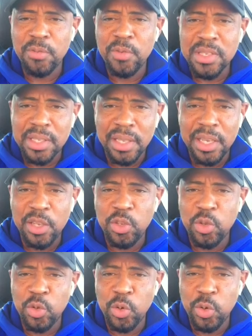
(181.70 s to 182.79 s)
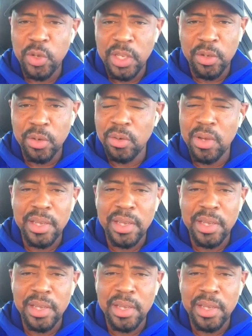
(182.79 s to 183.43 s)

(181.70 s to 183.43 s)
investigate you, you know,